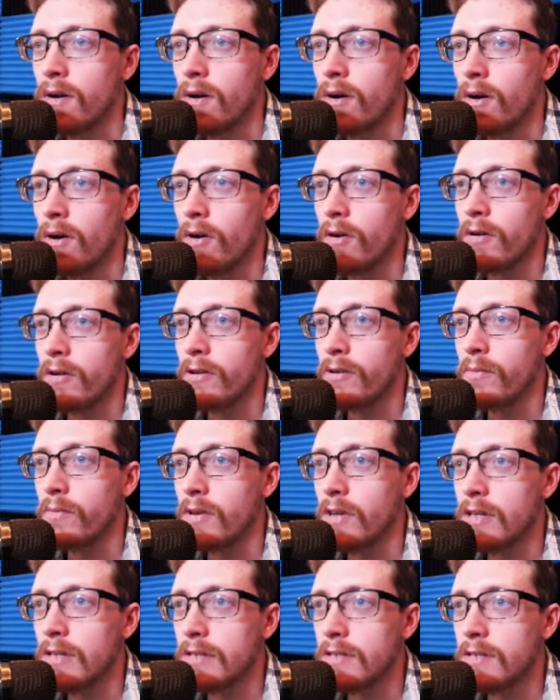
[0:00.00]

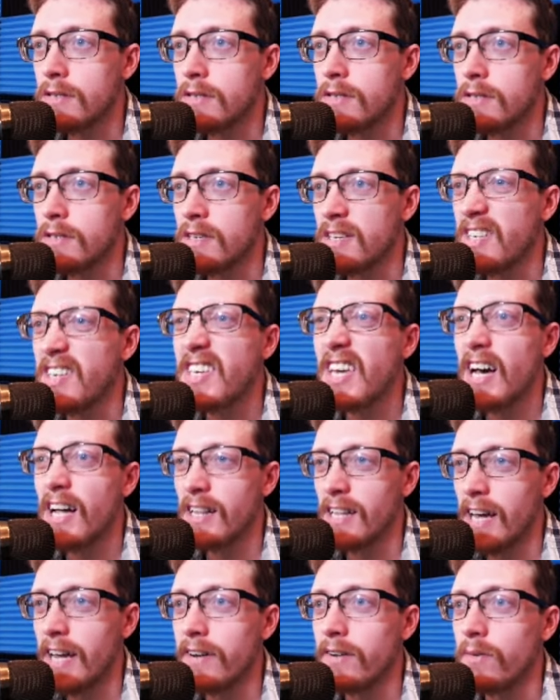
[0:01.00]
Arguments.
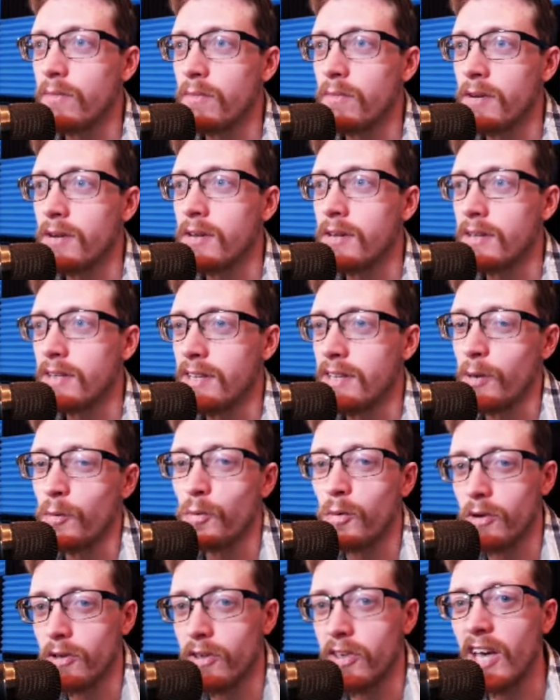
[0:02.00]
Yell at him. Yeah,
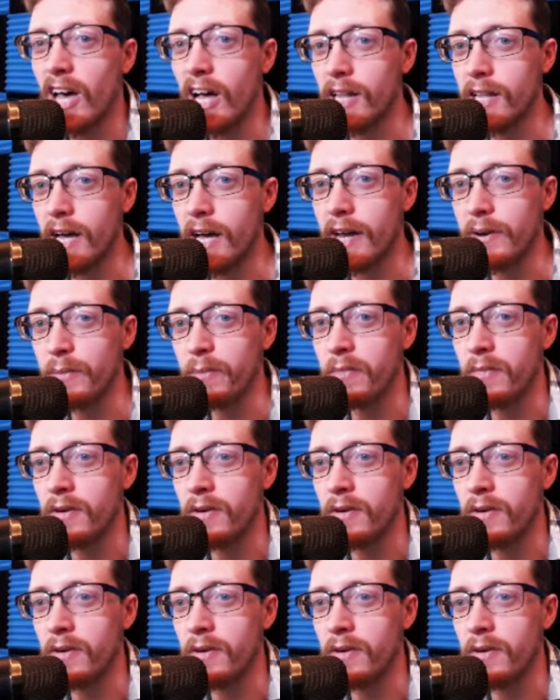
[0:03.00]
we'll yell at him.